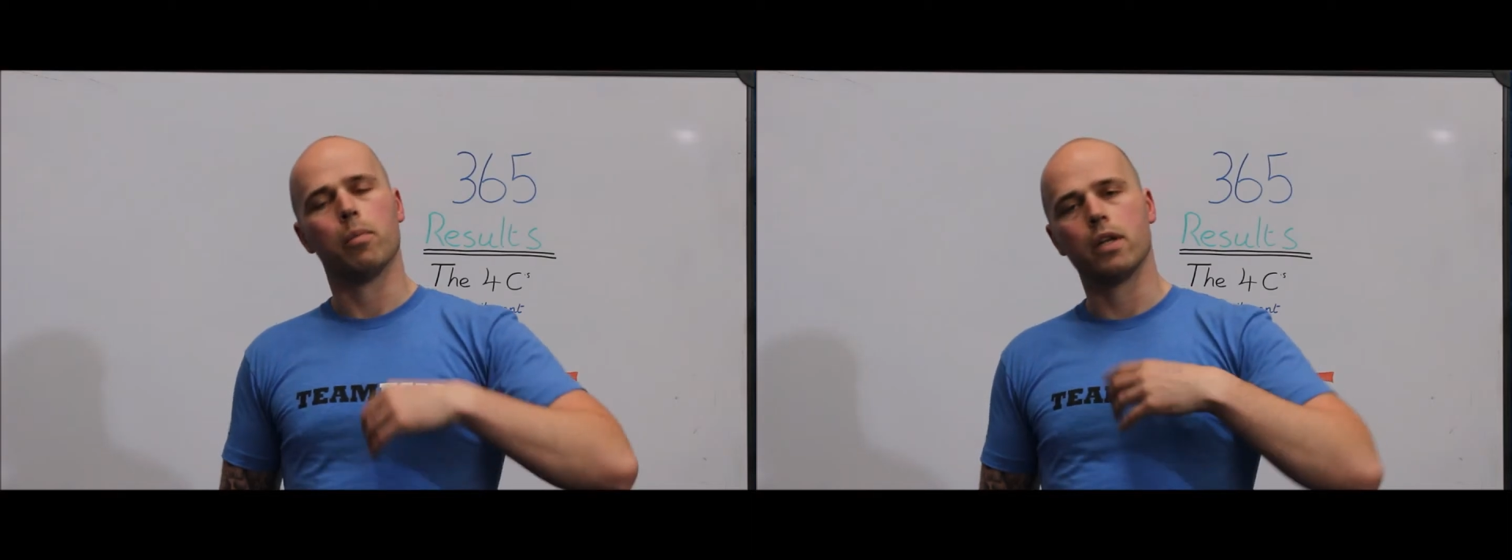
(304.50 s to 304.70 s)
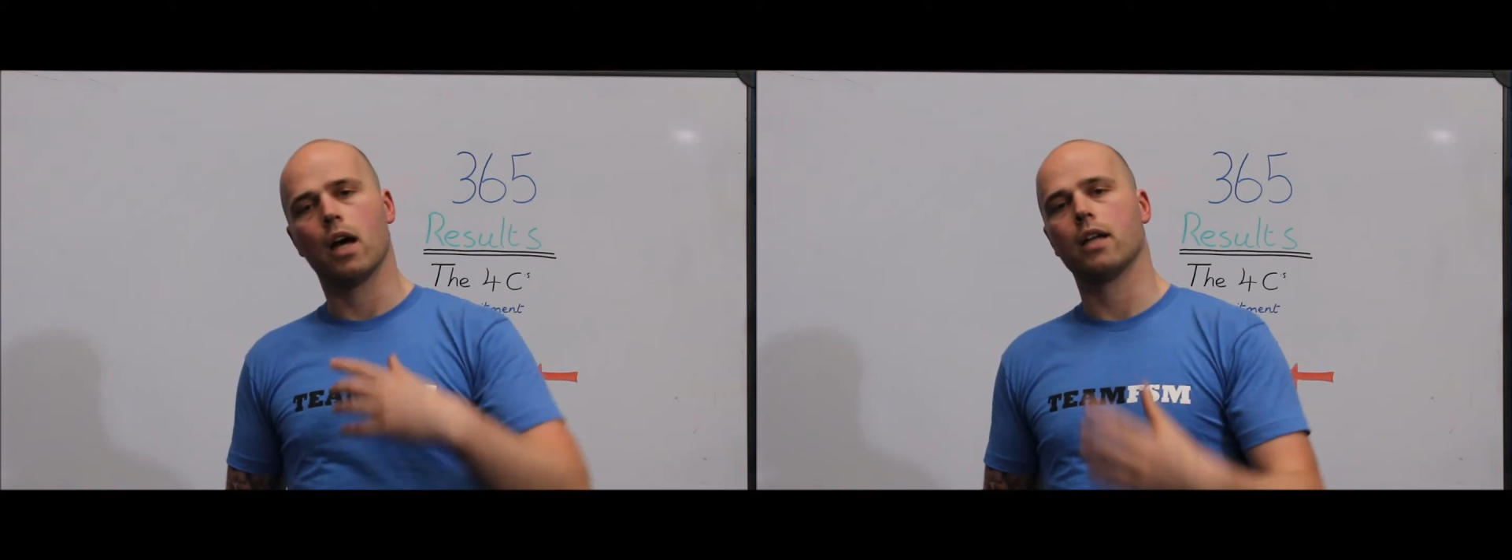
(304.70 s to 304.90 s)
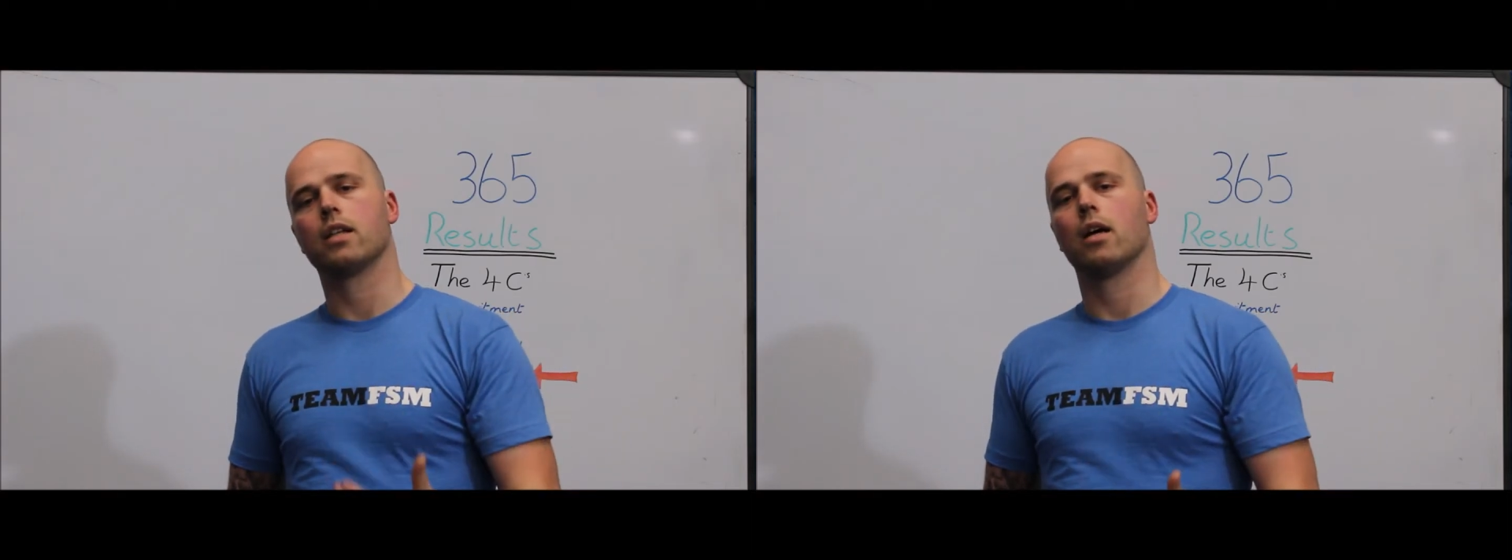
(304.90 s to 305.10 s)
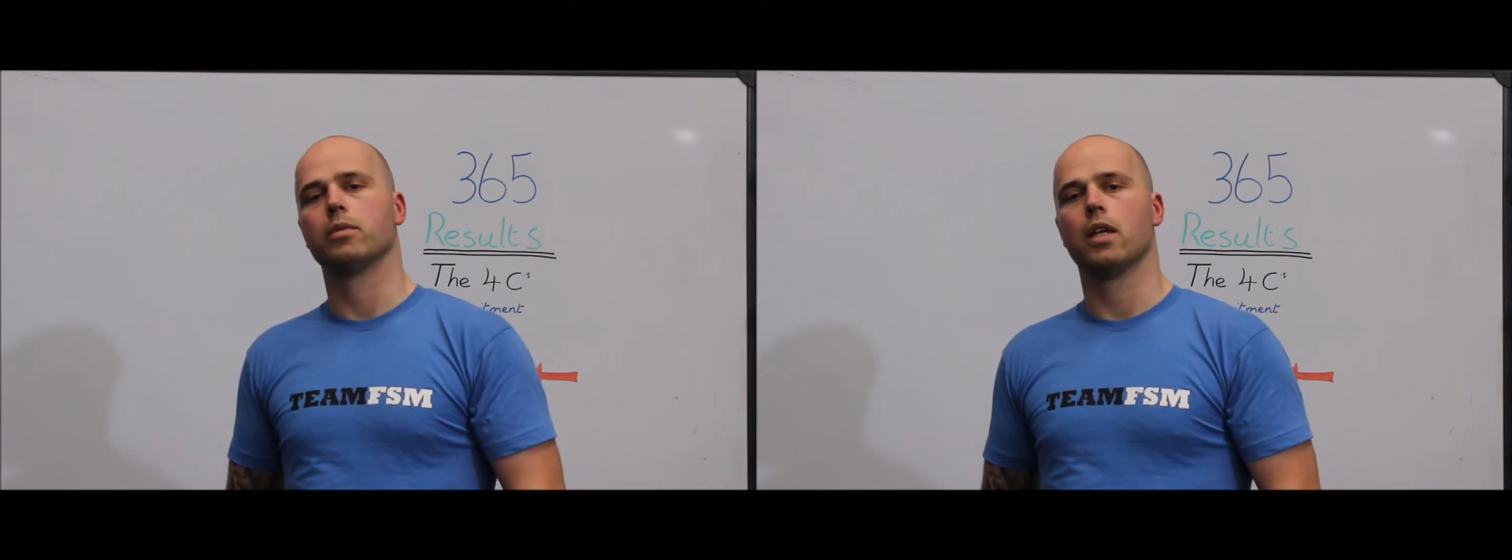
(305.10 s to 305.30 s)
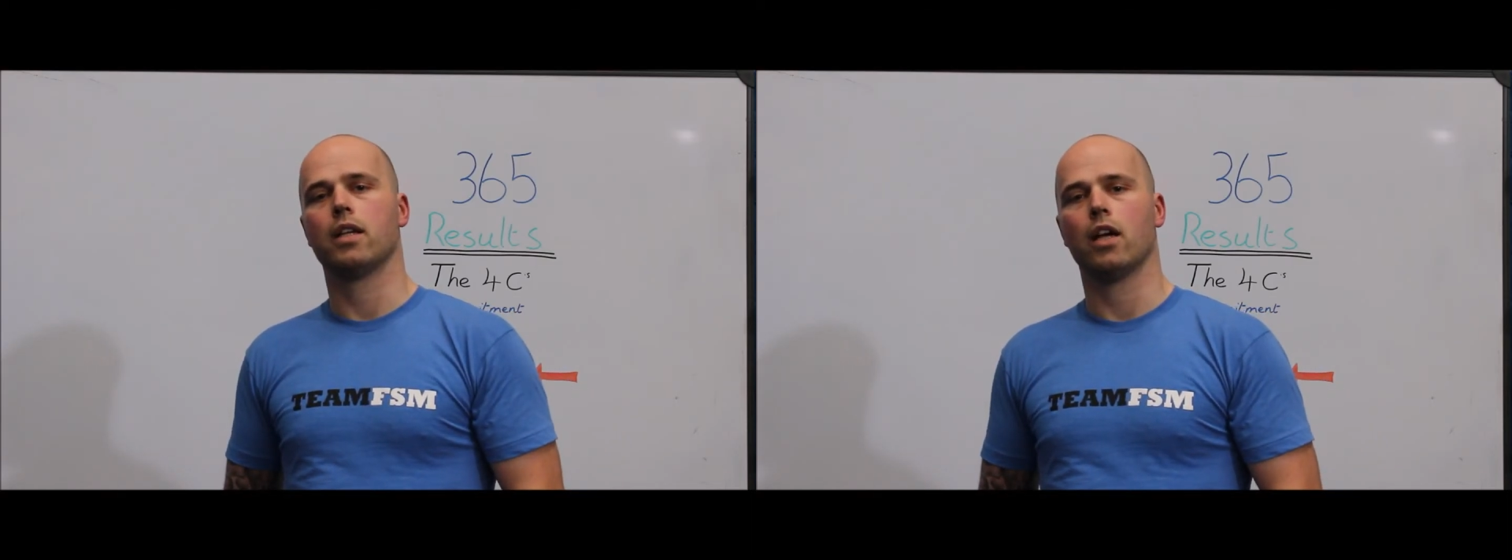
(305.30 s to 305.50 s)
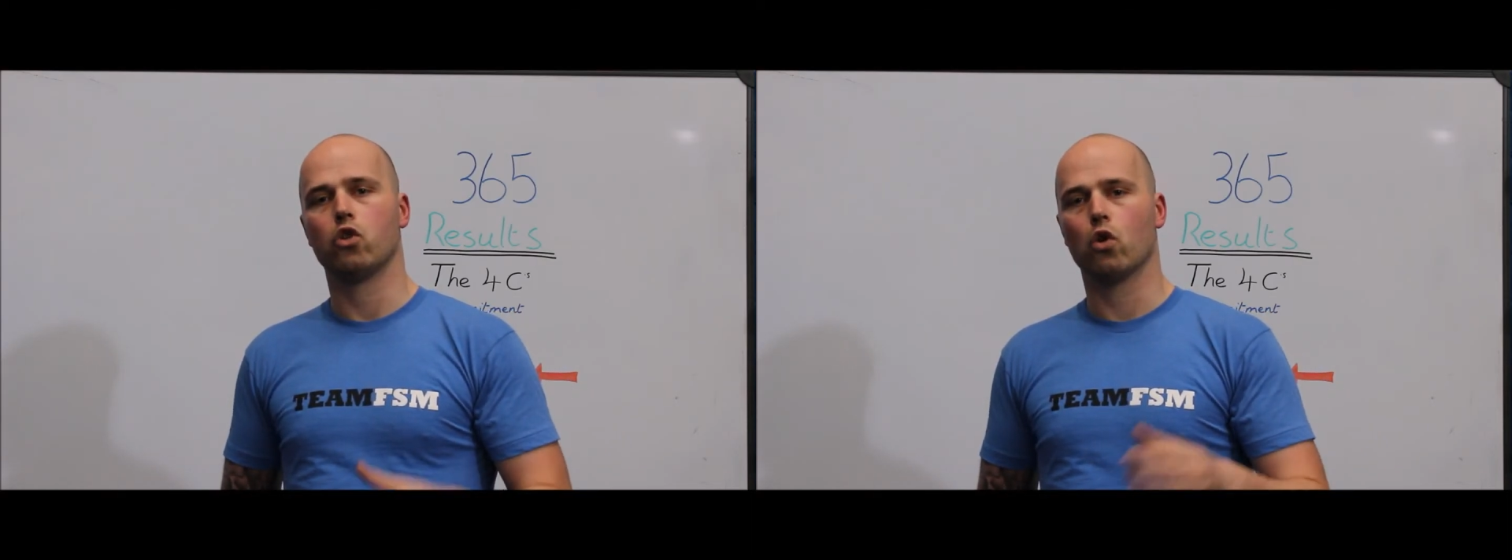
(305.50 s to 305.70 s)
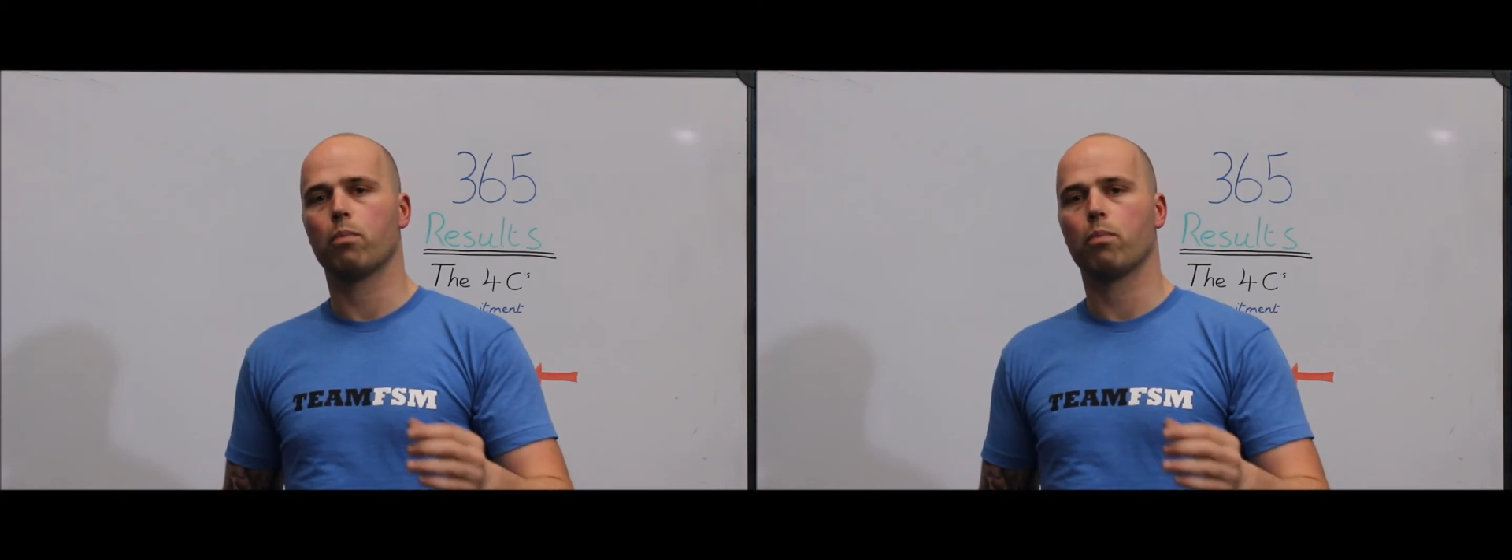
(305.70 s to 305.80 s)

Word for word: But nine times out of 10,